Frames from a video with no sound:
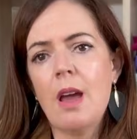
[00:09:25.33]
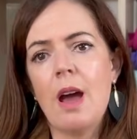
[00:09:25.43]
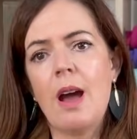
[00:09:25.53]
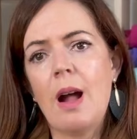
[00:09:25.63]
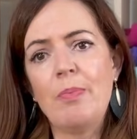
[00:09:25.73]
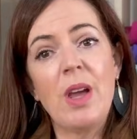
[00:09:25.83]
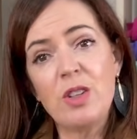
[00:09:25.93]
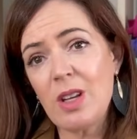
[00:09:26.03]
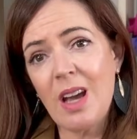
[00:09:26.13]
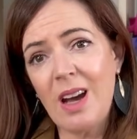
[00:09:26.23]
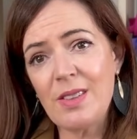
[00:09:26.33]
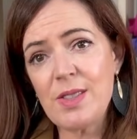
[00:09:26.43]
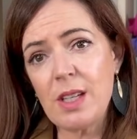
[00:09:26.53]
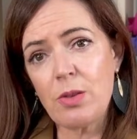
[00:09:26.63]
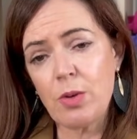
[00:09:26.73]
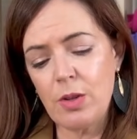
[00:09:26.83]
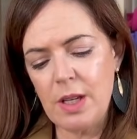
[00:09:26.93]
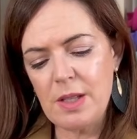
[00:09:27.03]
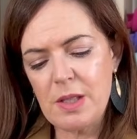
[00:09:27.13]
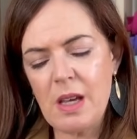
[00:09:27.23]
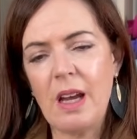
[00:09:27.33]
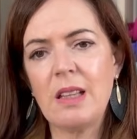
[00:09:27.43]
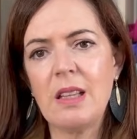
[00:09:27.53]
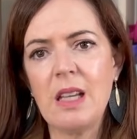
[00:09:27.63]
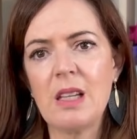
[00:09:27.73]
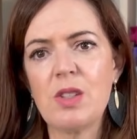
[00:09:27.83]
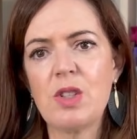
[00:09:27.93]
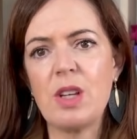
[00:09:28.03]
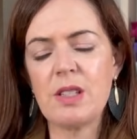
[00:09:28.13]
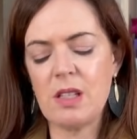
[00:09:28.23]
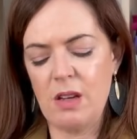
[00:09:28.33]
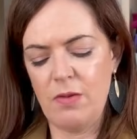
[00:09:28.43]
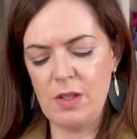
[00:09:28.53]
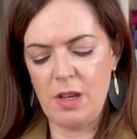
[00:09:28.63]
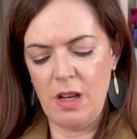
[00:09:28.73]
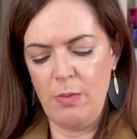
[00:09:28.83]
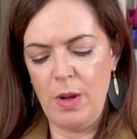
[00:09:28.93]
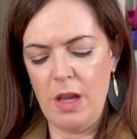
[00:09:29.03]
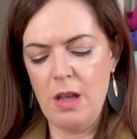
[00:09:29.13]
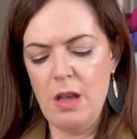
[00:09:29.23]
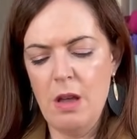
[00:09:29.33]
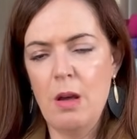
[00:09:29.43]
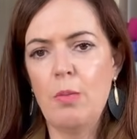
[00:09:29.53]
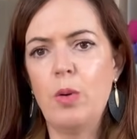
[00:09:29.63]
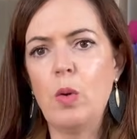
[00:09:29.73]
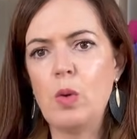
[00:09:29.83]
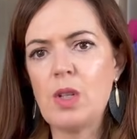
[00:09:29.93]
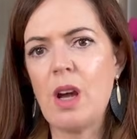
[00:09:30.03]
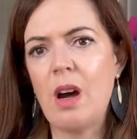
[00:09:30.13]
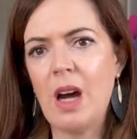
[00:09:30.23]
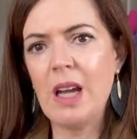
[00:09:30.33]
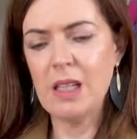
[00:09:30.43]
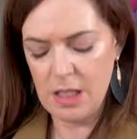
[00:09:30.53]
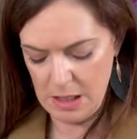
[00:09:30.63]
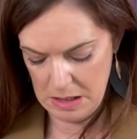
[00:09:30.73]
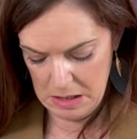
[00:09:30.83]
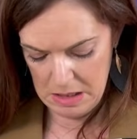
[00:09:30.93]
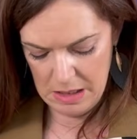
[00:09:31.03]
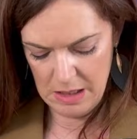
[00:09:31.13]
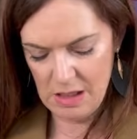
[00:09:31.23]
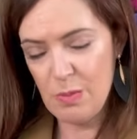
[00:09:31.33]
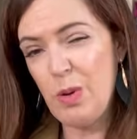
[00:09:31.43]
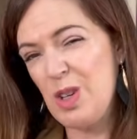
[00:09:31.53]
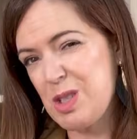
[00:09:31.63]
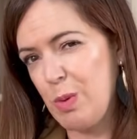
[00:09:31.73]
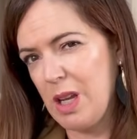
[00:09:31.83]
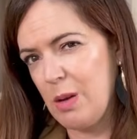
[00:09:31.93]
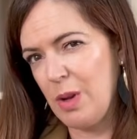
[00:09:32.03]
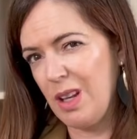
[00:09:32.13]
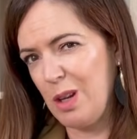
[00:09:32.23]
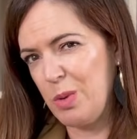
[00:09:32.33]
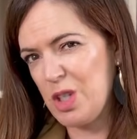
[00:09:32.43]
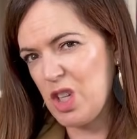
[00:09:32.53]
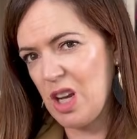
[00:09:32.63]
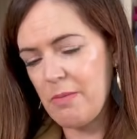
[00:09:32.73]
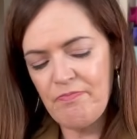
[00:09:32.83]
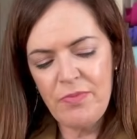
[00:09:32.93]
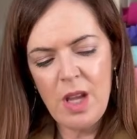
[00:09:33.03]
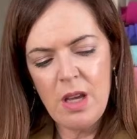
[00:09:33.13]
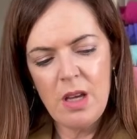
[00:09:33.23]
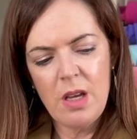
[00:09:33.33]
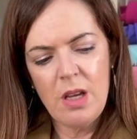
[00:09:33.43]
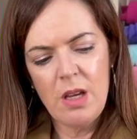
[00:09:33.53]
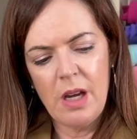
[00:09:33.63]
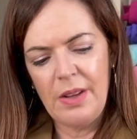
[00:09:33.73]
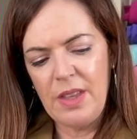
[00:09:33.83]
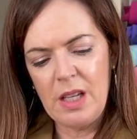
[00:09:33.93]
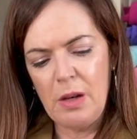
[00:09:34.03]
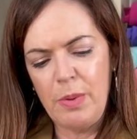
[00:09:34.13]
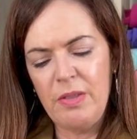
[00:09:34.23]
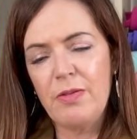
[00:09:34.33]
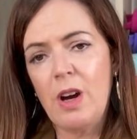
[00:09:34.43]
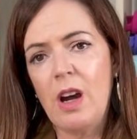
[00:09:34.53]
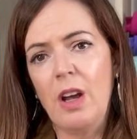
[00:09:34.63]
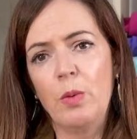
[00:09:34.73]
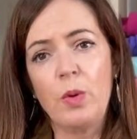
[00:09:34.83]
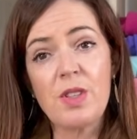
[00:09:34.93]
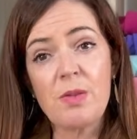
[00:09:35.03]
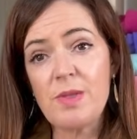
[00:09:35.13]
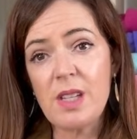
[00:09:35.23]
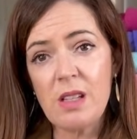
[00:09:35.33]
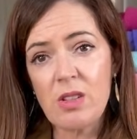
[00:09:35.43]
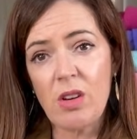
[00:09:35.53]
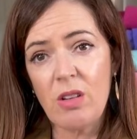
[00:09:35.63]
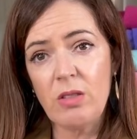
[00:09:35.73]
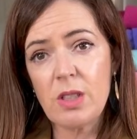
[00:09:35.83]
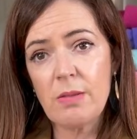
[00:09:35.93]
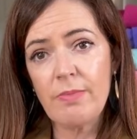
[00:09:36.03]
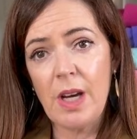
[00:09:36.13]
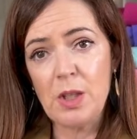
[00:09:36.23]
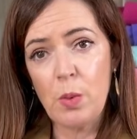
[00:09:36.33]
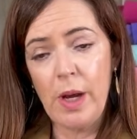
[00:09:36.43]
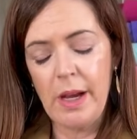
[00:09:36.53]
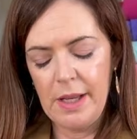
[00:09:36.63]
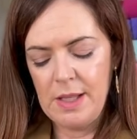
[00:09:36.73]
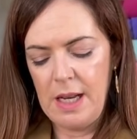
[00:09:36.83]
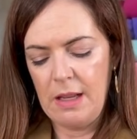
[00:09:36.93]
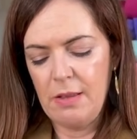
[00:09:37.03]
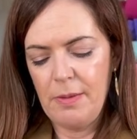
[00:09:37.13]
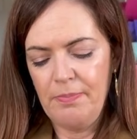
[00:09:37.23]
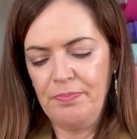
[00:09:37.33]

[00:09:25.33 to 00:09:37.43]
And you can't see through this. I think it's just if it's going to be pulled tight, it's possibly going to be a little bit sheer. I think it'd be fine with some skin toned underwear underneath.